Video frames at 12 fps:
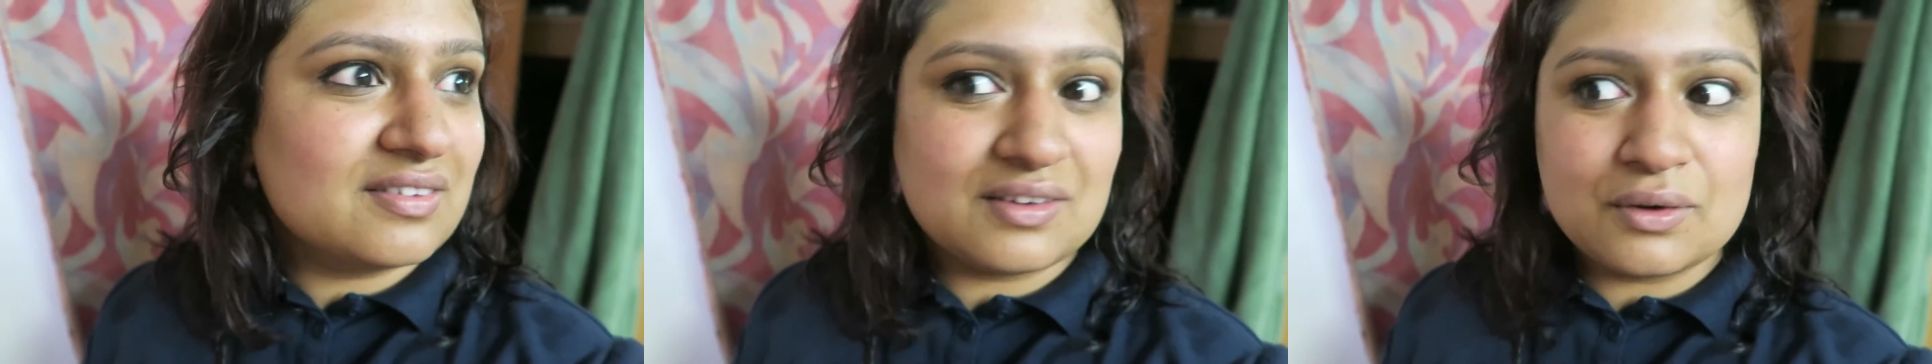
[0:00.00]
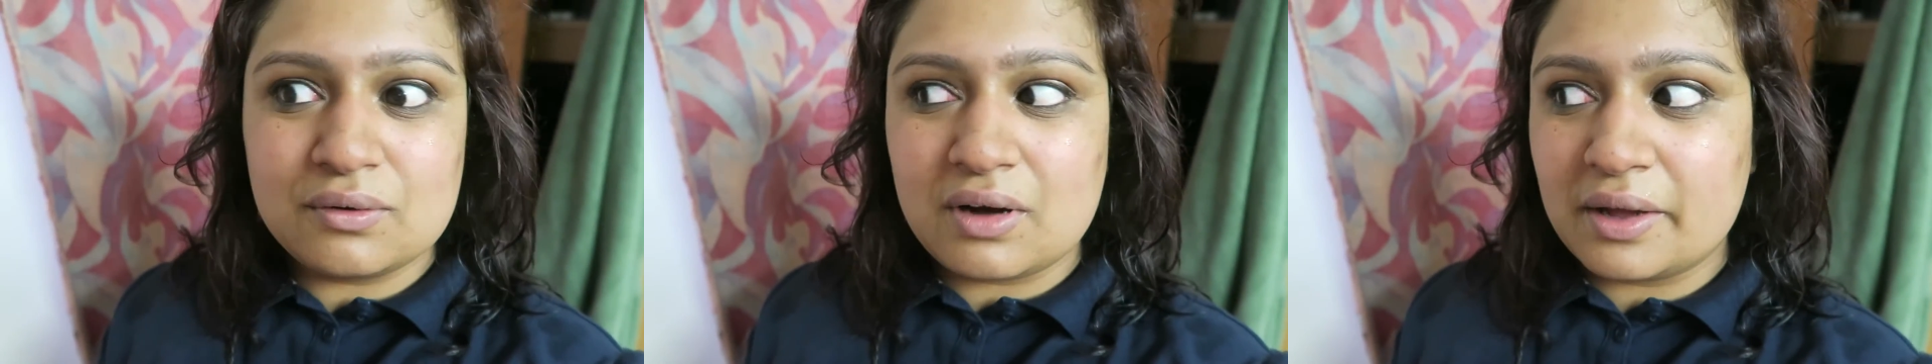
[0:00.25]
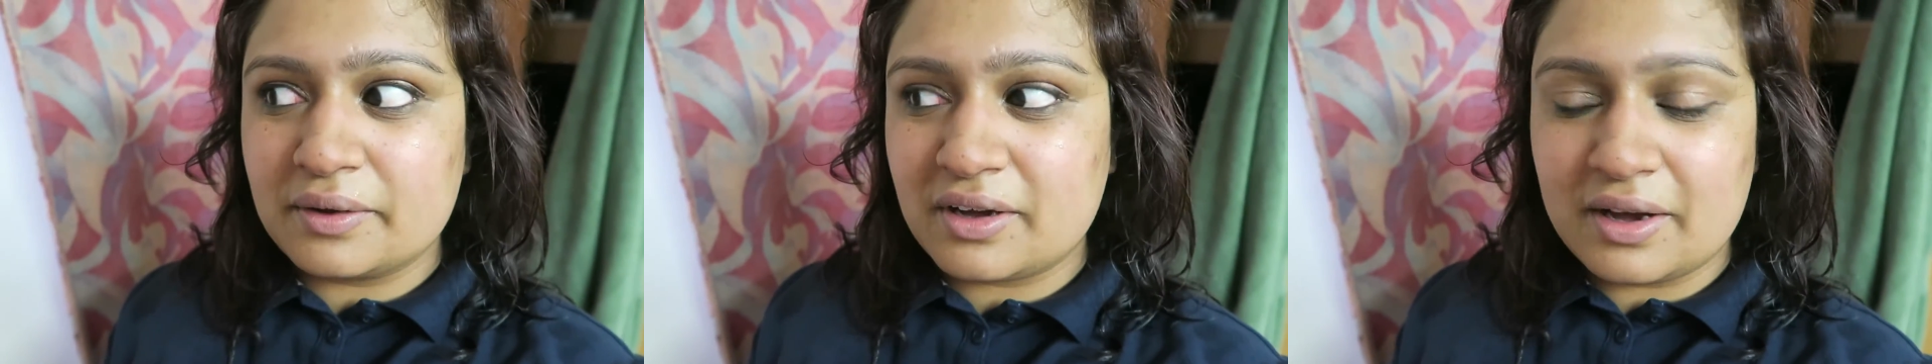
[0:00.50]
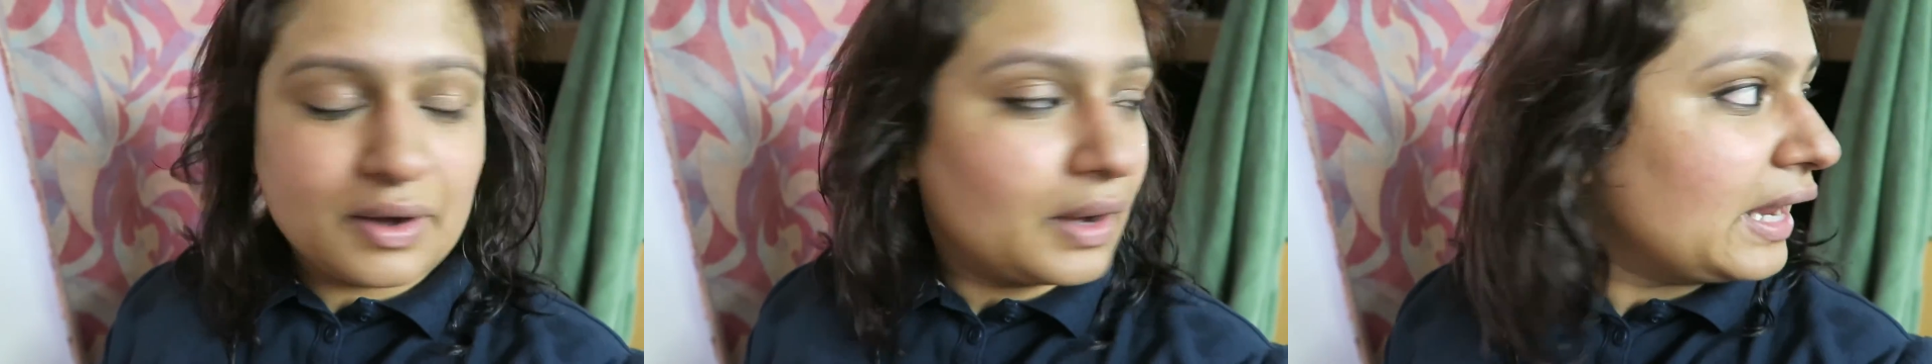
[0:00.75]
still I
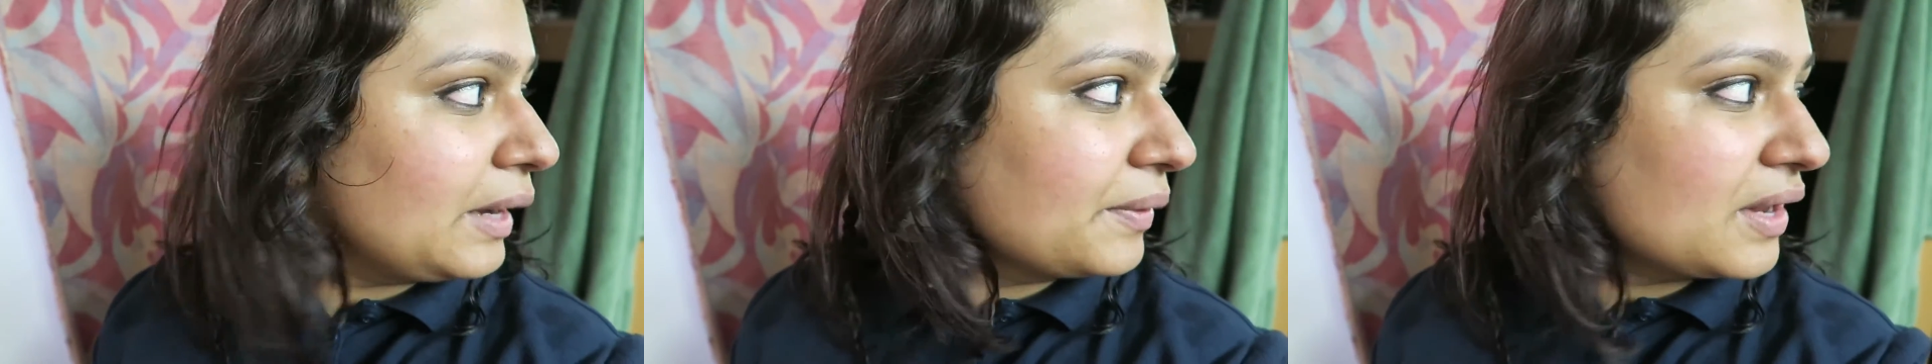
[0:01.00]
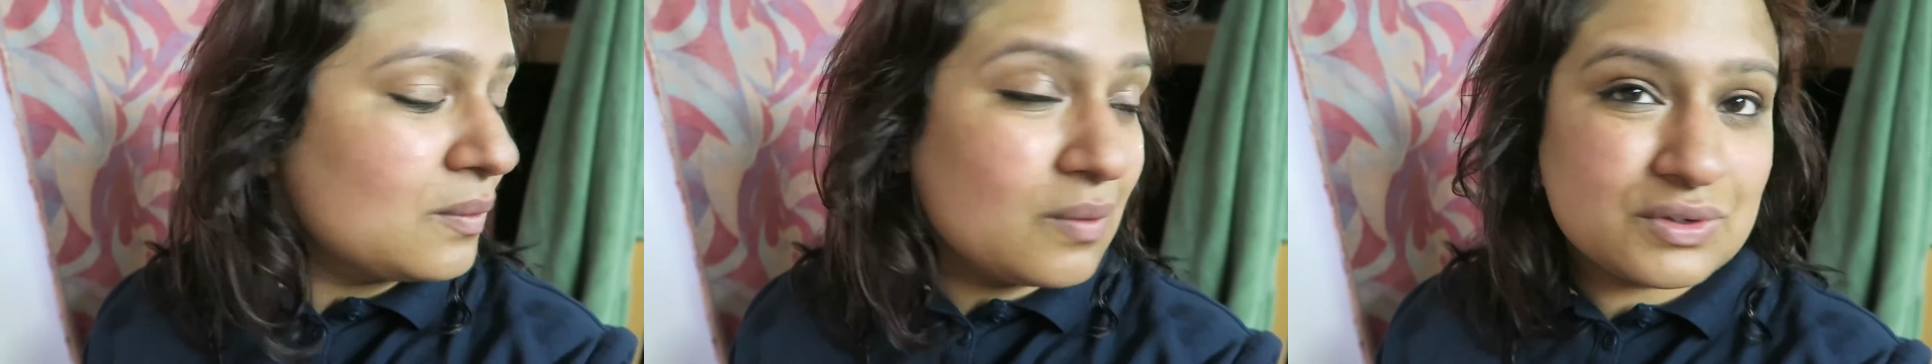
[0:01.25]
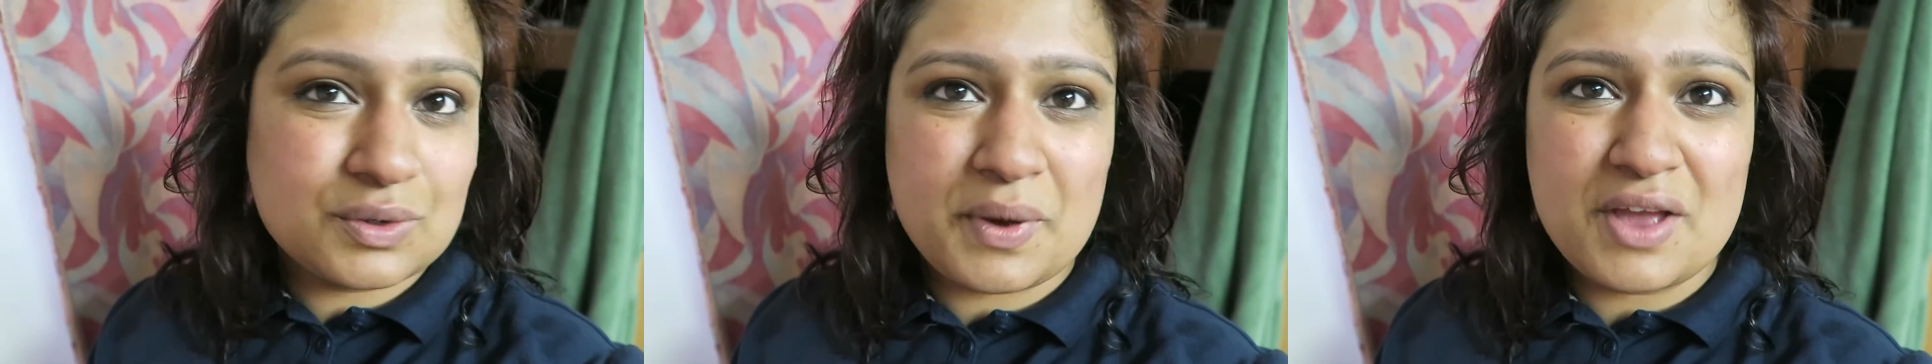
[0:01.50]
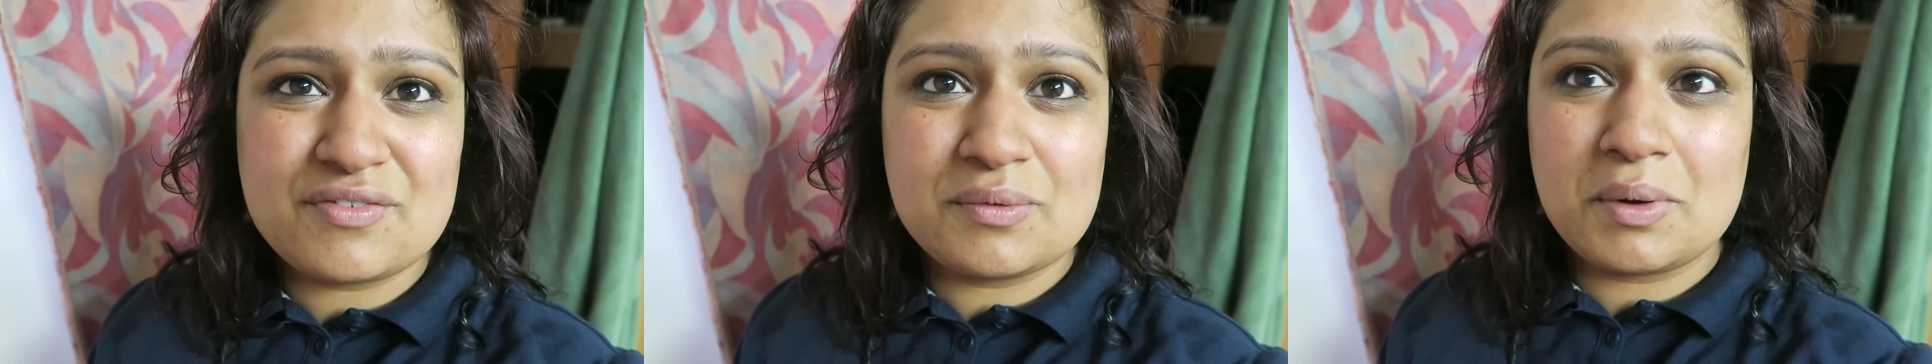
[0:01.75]
uh, like when I walked
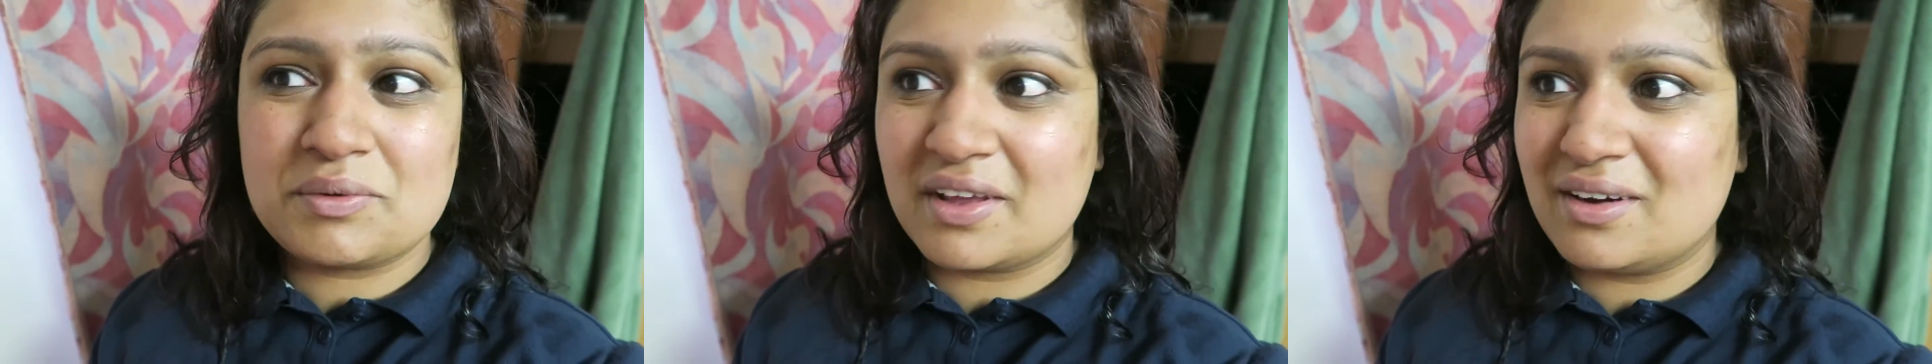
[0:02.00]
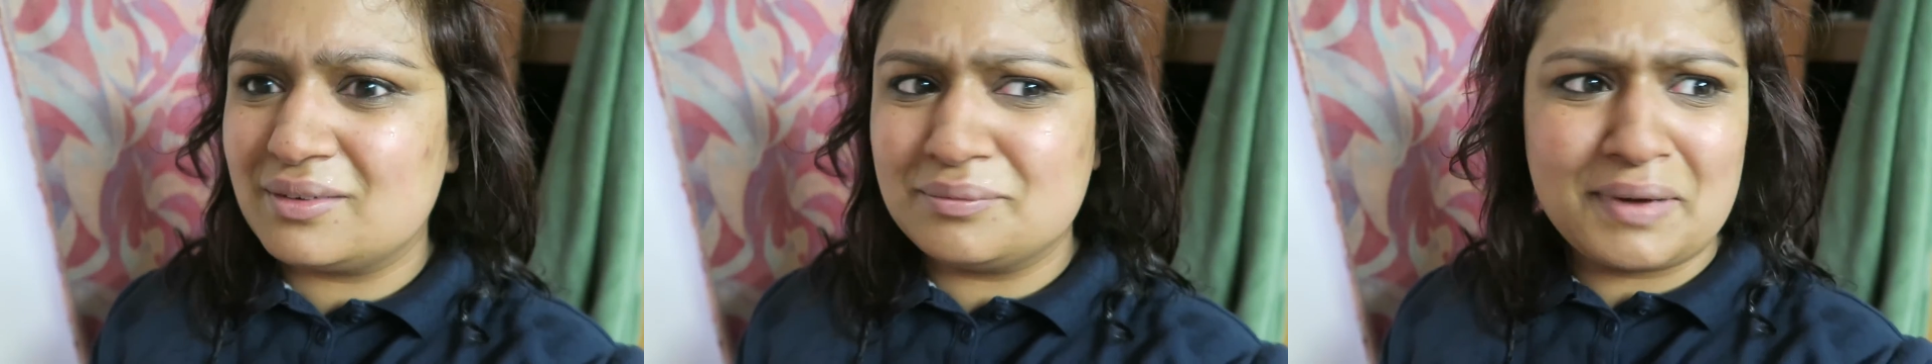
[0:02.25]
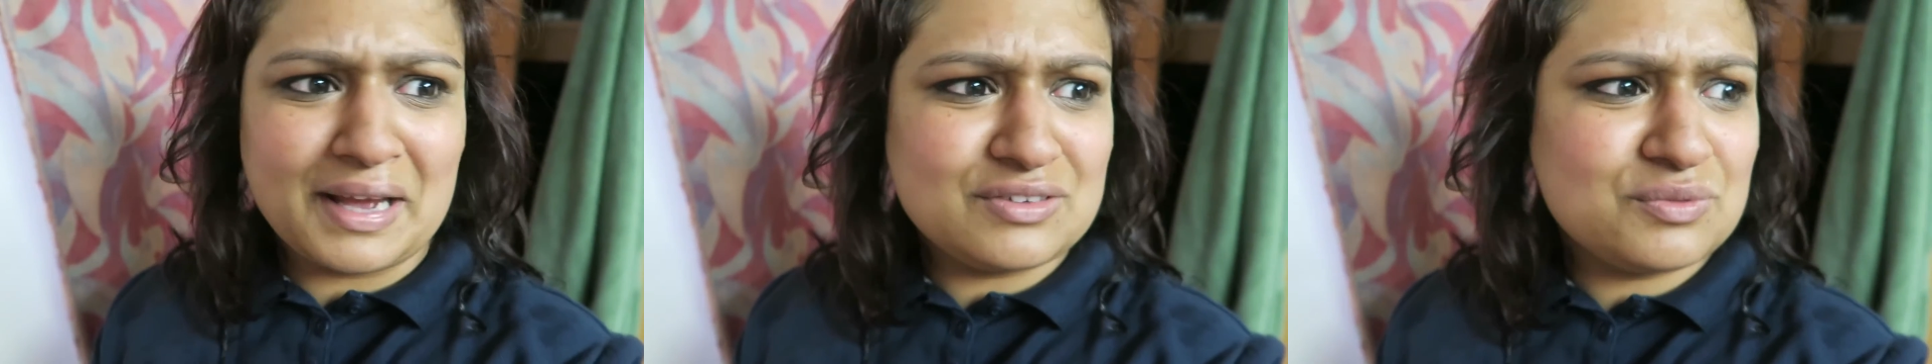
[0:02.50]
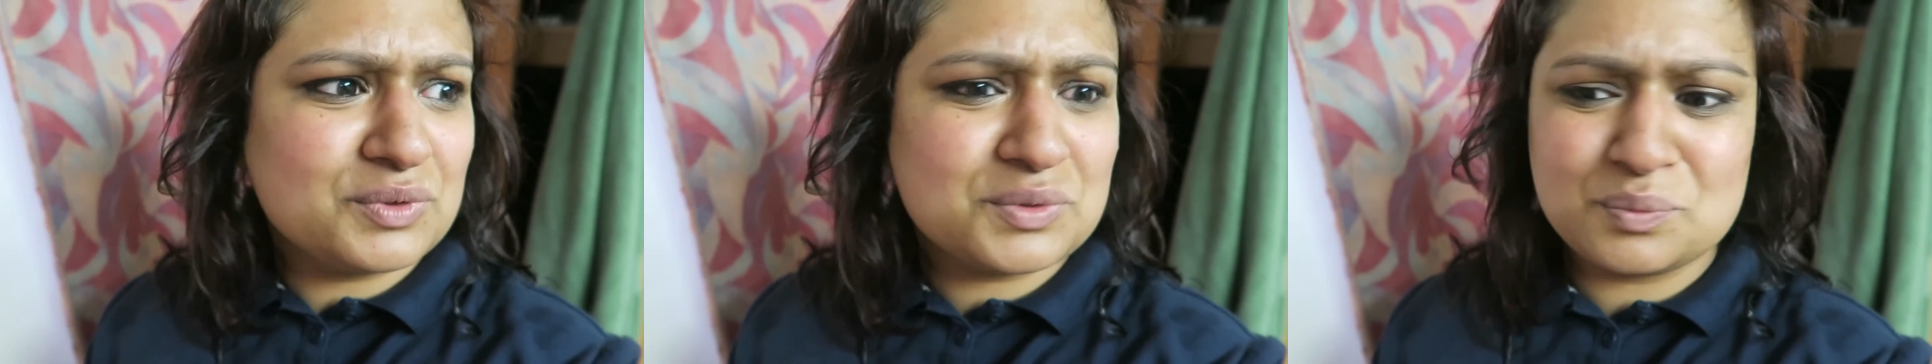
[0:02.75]
away from him I was like oh
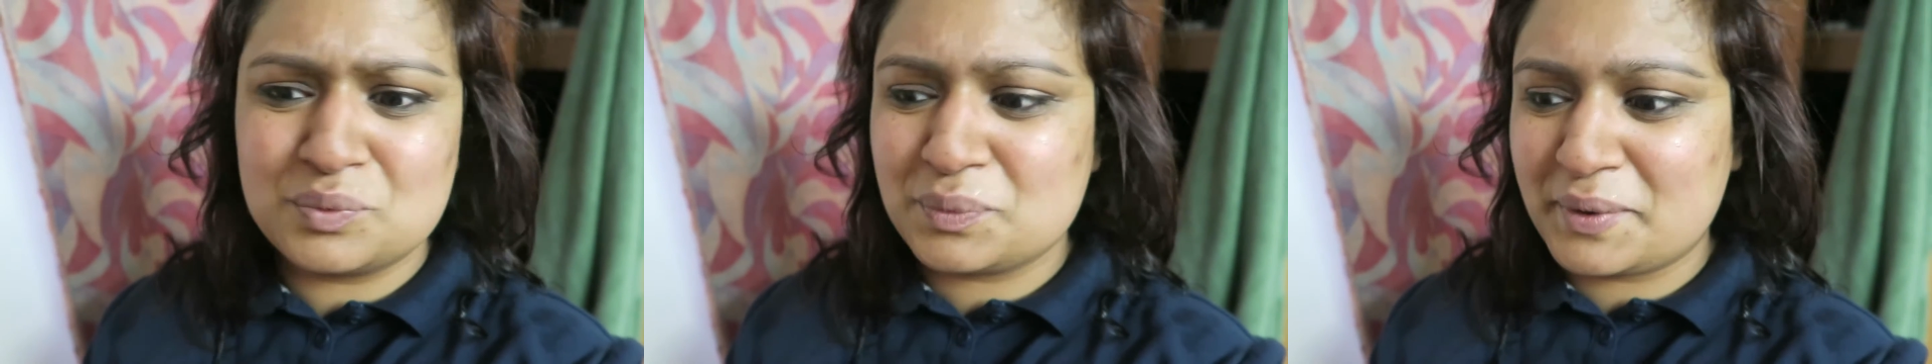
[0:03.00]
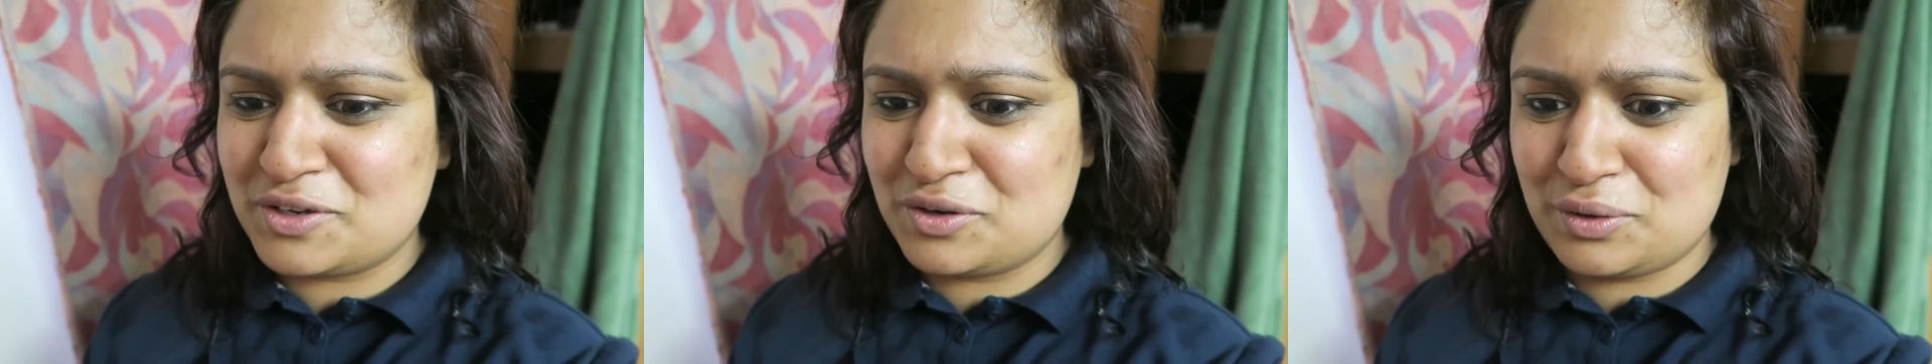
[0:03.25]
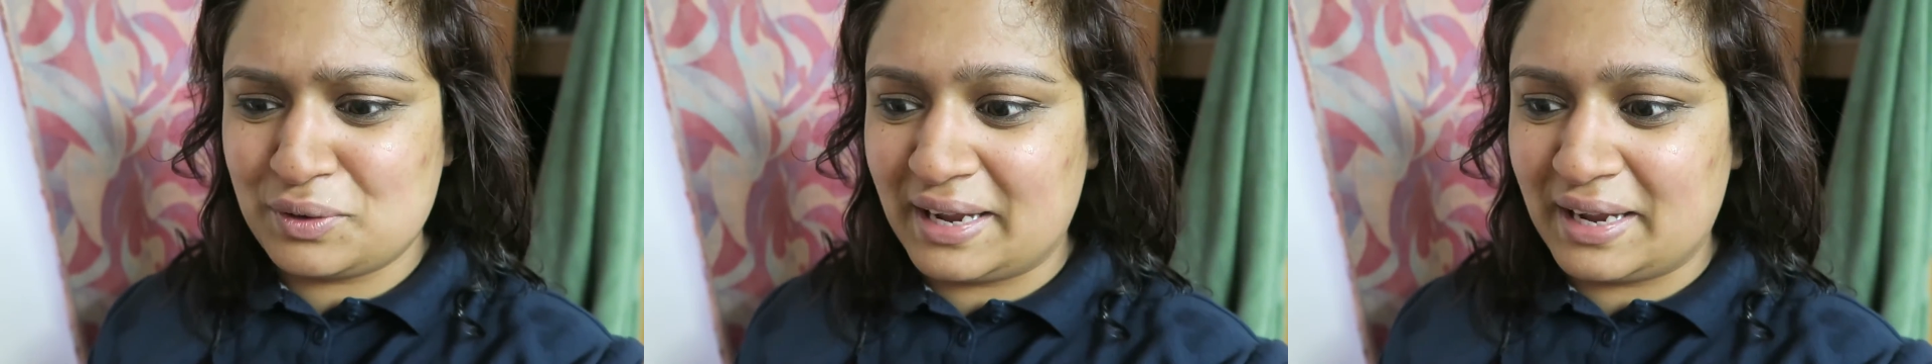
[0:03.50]
man what do, what do I do